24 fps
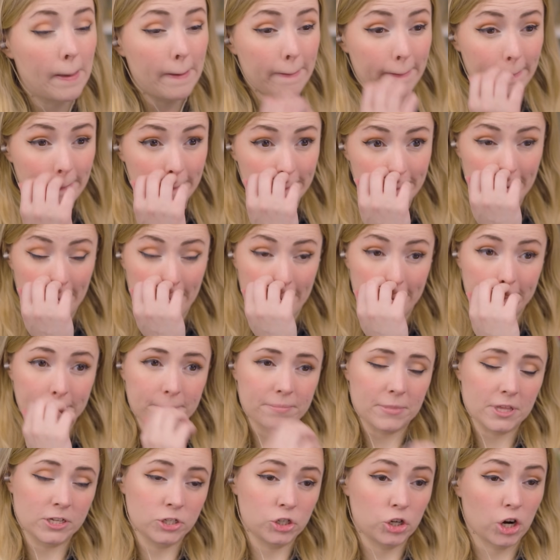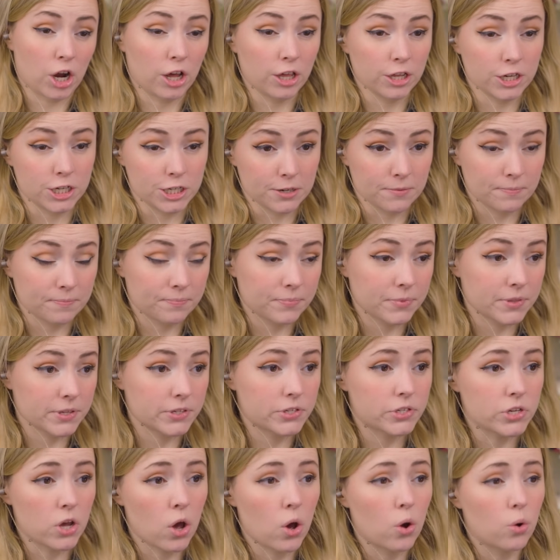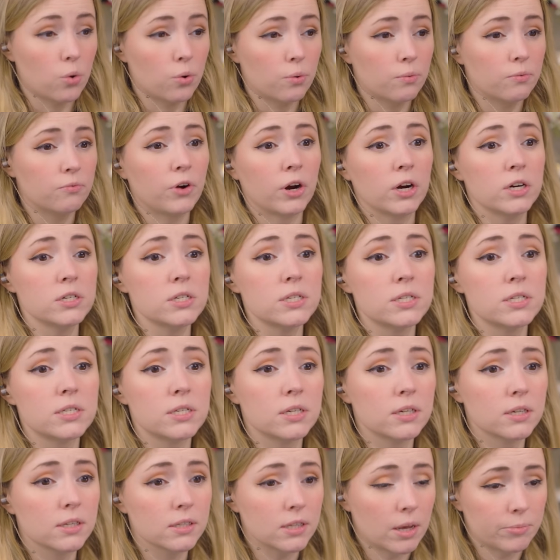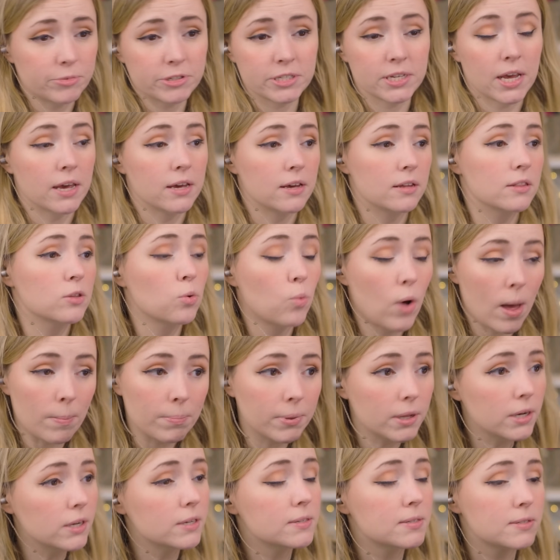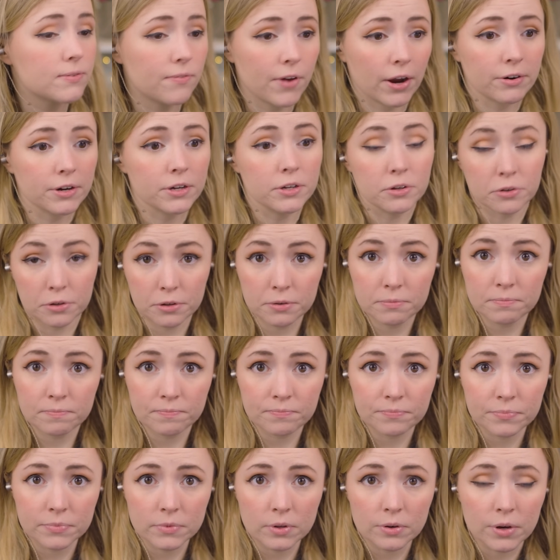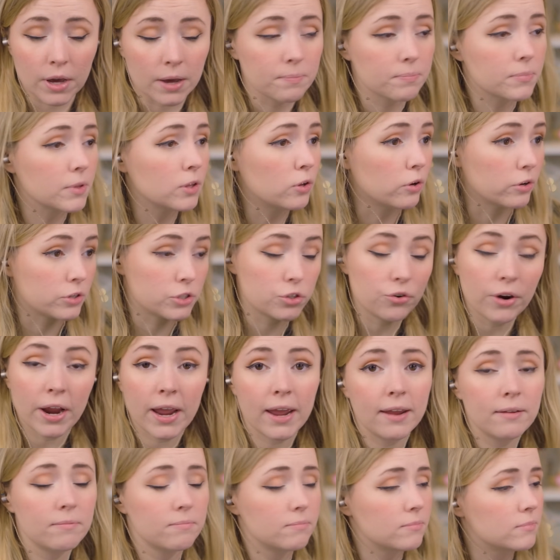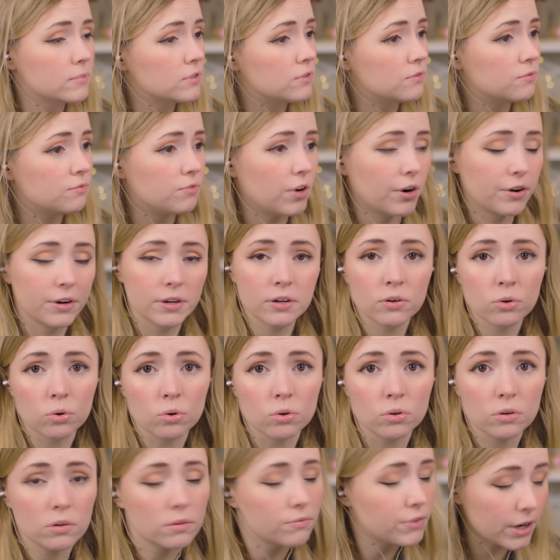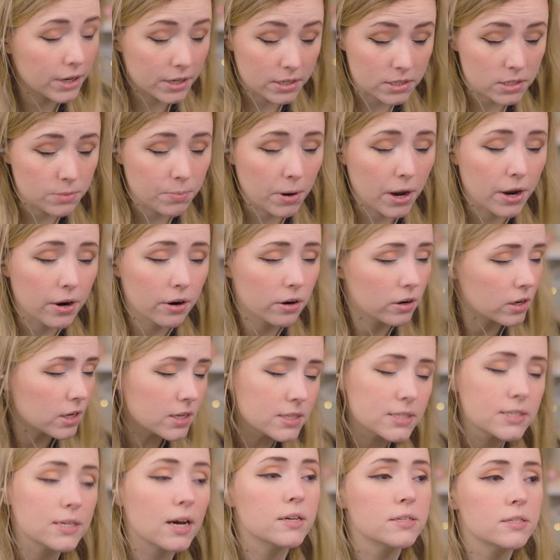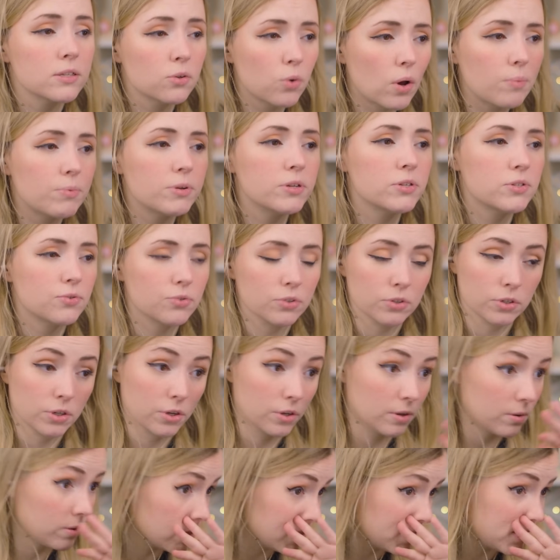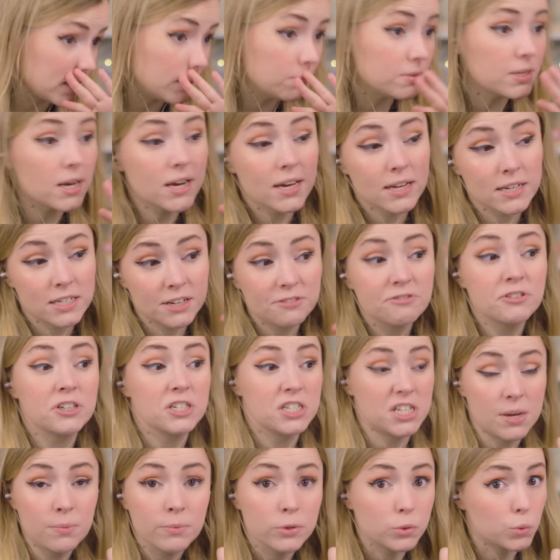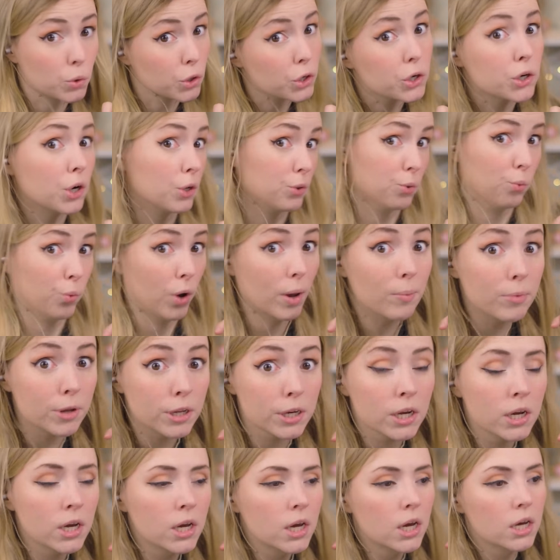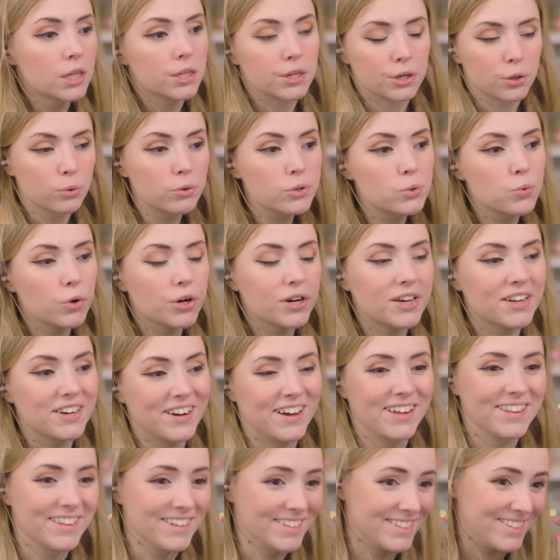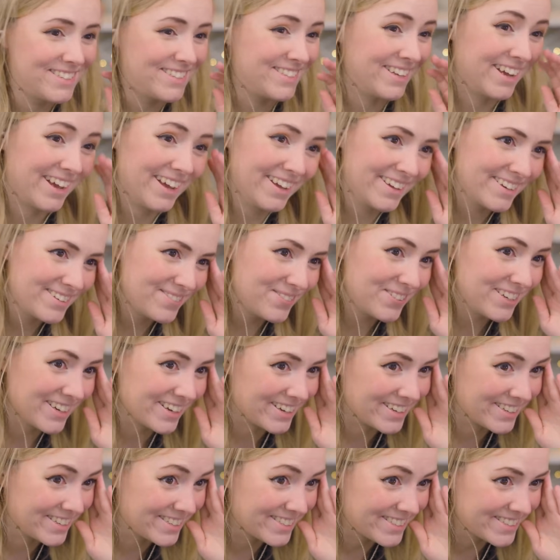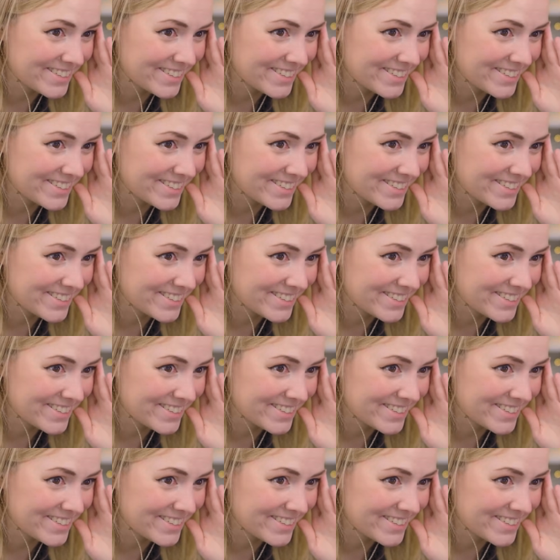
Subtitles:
Okay, Astrologer. So first, let me say, the weapon is very good. Okay, it looks great, very cool, very inspired. It's nice. The weapon is really good. It seems like a different team was working on the weapon than who was working on the set, because